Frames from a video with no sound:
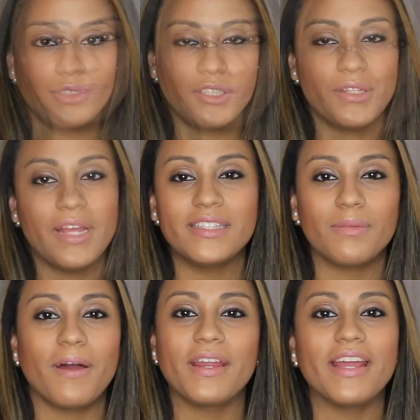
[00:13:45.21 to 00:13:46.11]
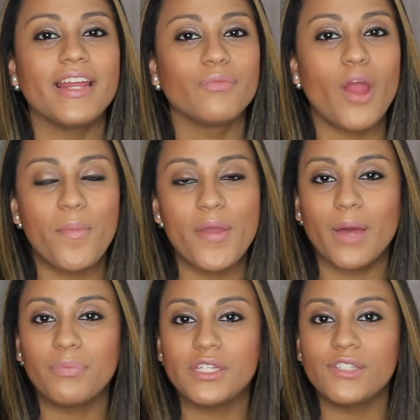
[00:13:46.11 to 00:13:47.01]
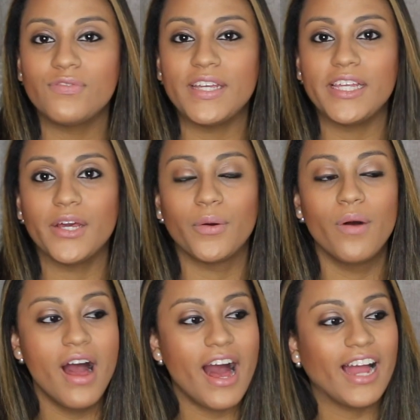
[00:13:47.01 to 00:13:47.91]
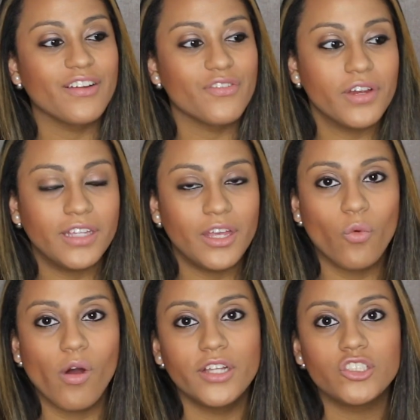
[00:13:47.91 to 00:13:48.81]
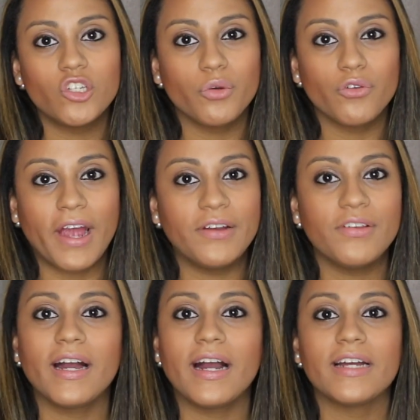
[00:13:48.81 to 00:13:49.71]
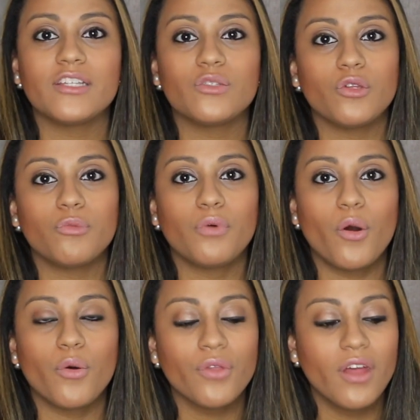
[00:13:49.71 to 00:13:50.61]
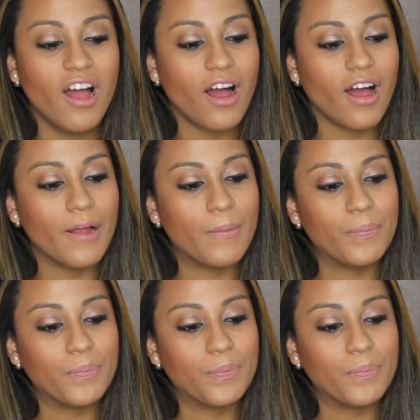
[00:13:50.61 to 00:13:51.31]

So that's about it. I'm wrapping up this video. I really wanted to provide you guys with both a